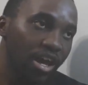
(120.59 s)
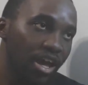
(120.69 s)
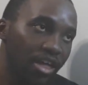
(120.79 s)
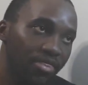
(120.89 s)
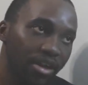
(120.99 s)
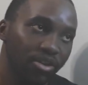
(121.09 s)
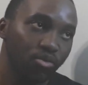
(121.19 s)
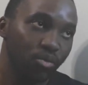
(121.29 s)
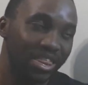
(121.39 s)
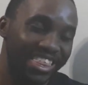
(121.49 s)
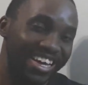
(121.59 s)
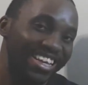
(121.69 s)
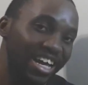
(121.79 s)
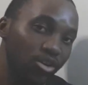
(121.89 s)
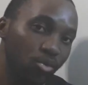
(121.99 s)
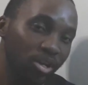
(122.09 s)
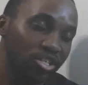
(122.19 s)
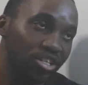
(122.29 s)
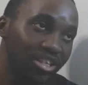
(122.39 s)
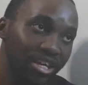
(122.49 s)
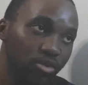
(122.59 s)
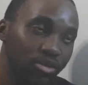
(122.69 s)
and then within that question they could